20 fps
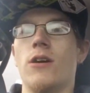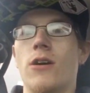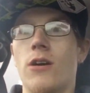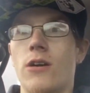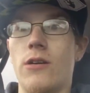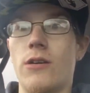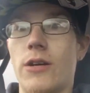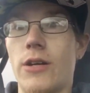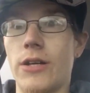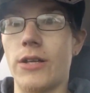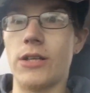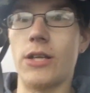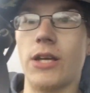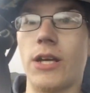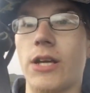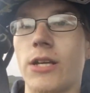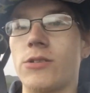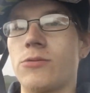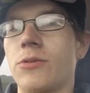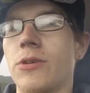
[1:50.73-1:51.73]
Alright
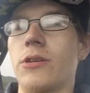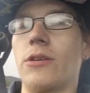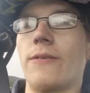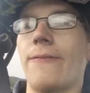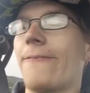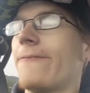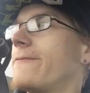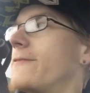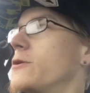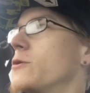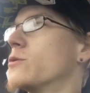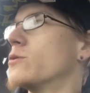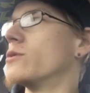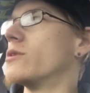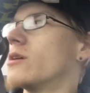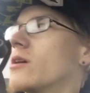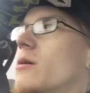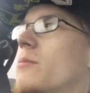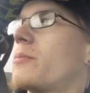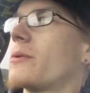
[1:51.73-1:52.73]
guys, we are fueled
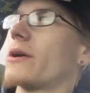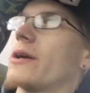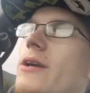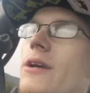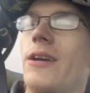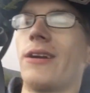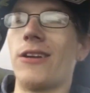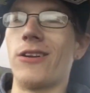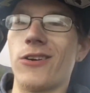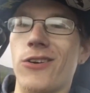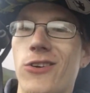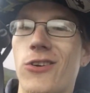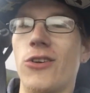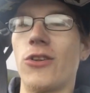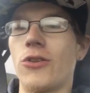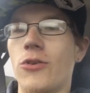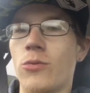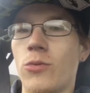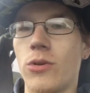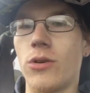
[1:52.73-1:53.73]
up and
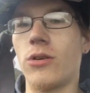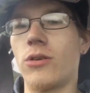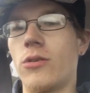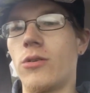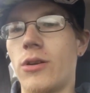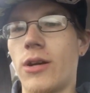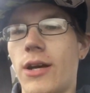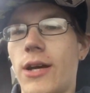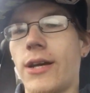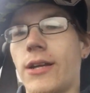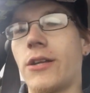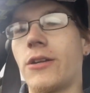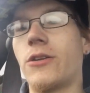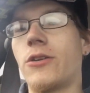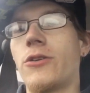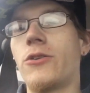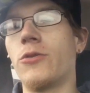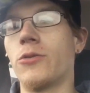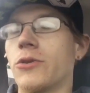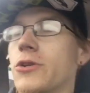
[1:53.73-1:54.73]
on the road, headed to
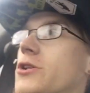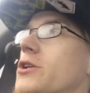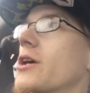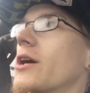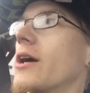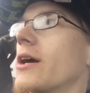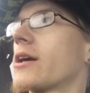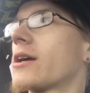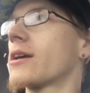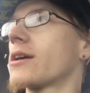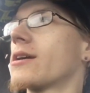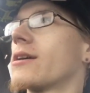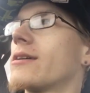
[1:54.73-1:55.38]
Dworshack.